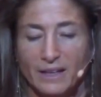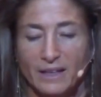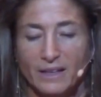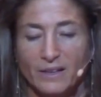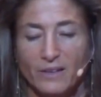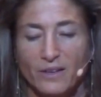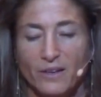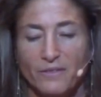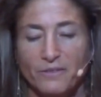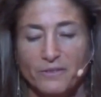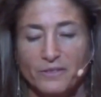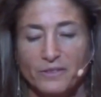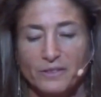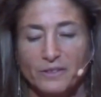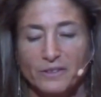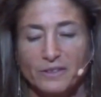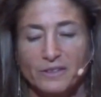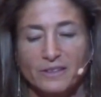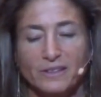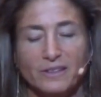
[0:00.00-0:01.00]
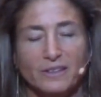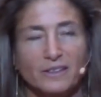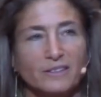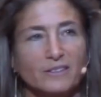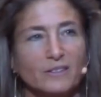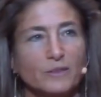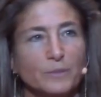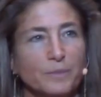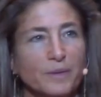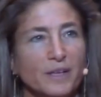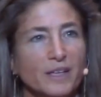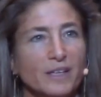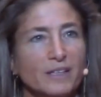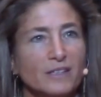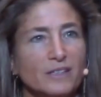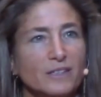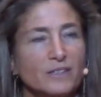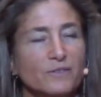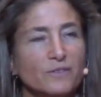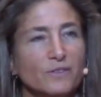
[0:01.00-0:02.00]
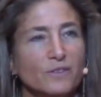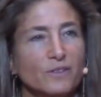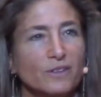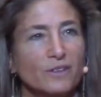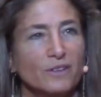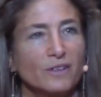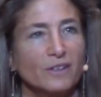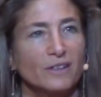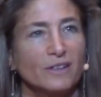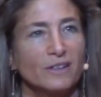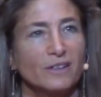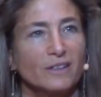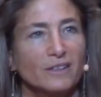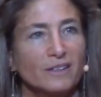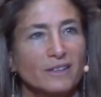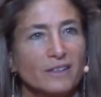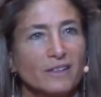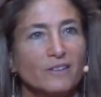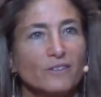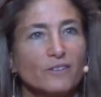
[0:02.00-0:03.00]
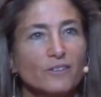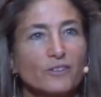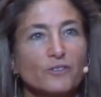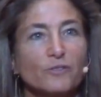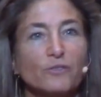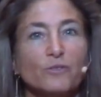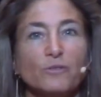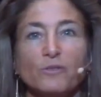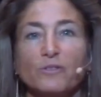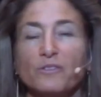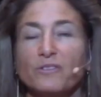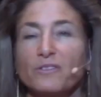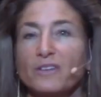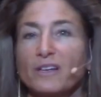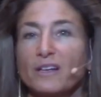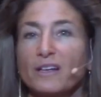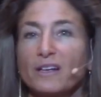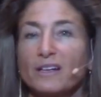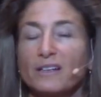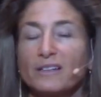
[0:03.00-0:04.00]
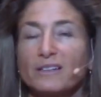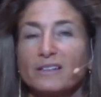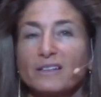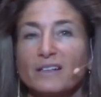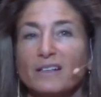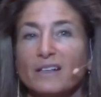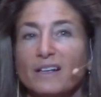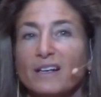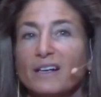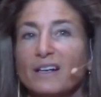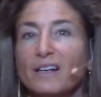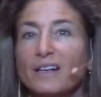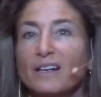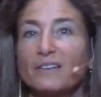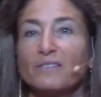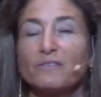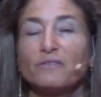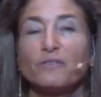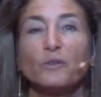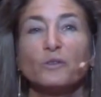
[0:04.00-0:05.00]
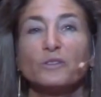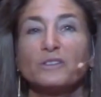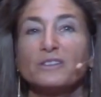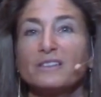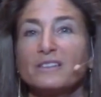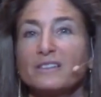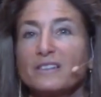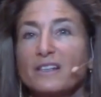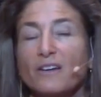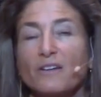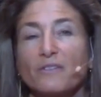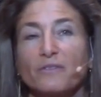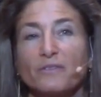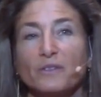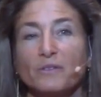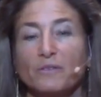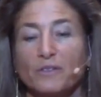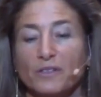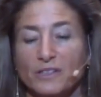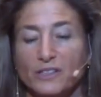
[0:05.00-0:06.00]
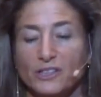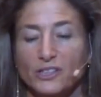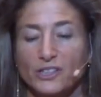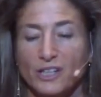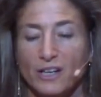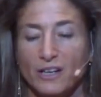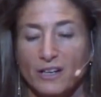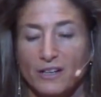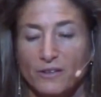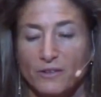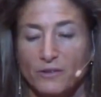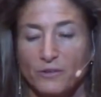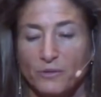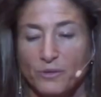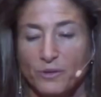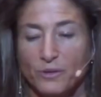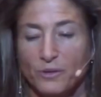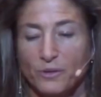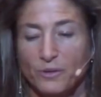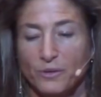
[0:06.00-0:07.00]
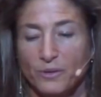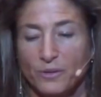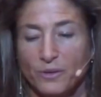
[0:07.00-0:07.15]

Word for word: It offers a space for inner truth to, to unfold itself and really shine through.